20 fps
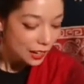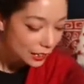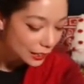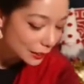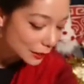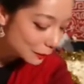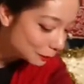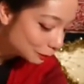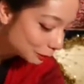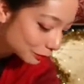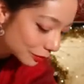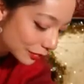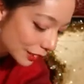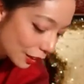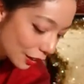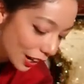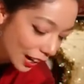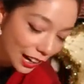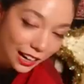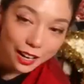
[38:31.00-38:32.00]

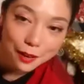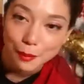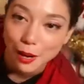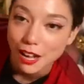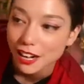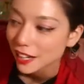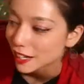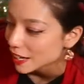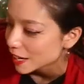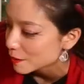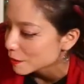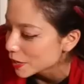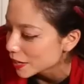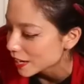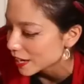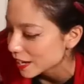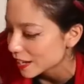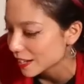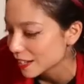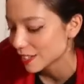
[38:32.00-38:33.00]
Okay, I'm
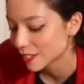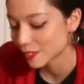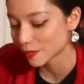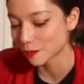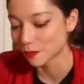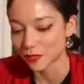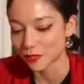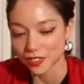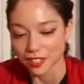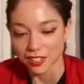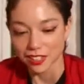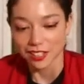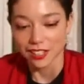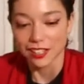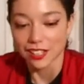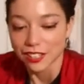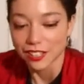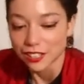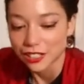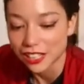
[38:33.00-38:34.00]
on it.
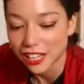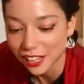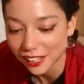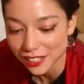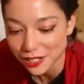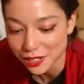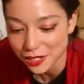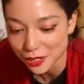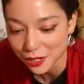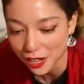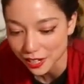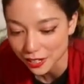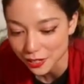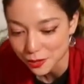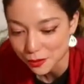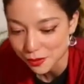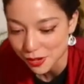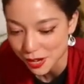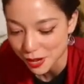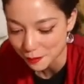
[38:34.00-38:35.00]
Kaylee's
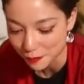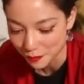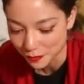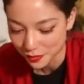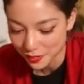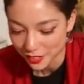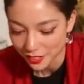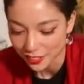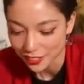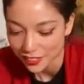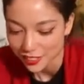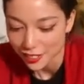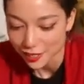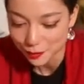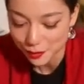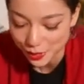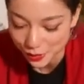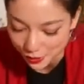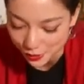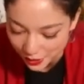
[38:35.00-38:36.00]
cracking the whip.
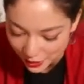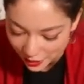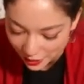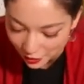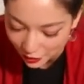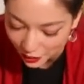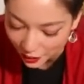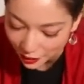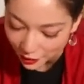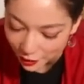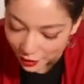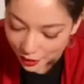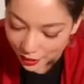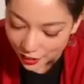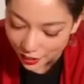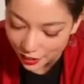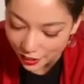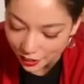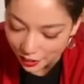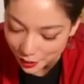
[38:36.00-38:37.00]
I'm doing it. Okay.
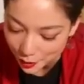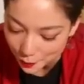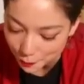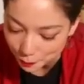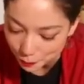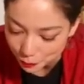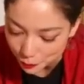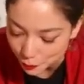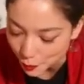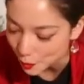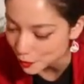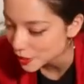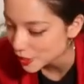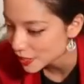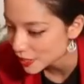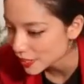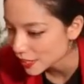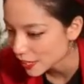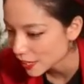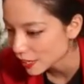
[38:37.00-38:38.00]
What was
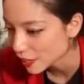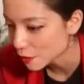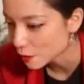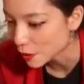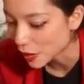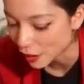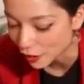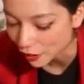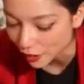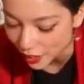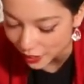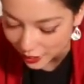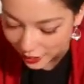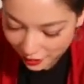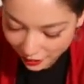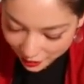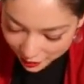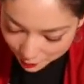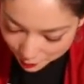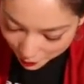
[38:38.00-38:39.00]
I saying? Wow, I
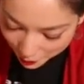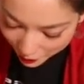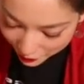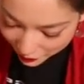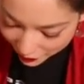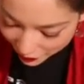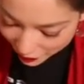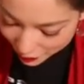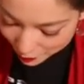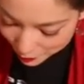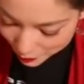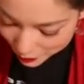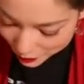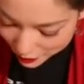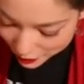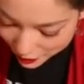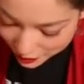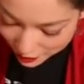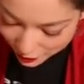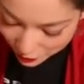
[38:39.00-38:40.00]
can't
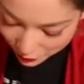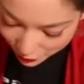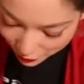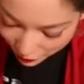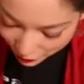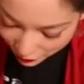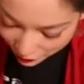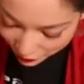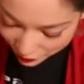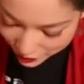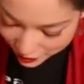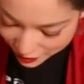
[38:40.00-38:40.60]
multitask at all.